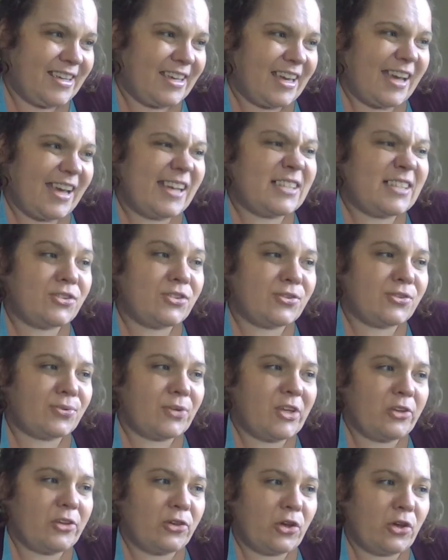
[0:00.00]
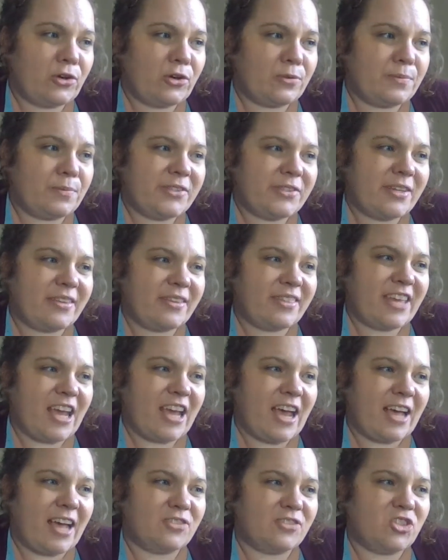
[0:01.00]
It has 3 lobes that
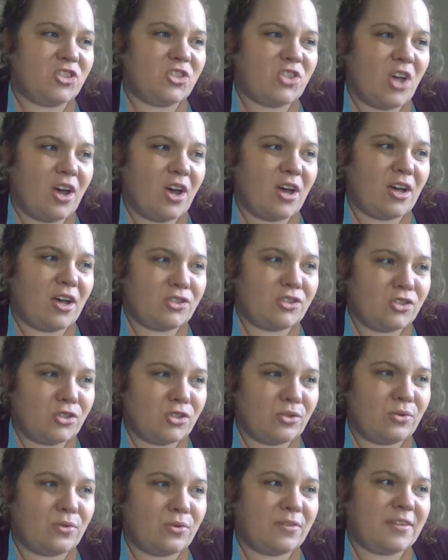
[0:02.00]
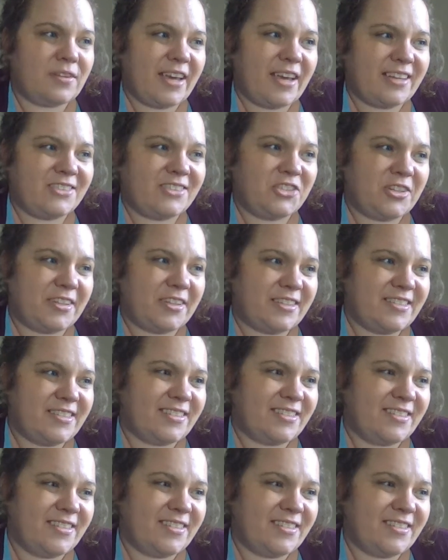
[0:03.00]
have saw-toothed edges.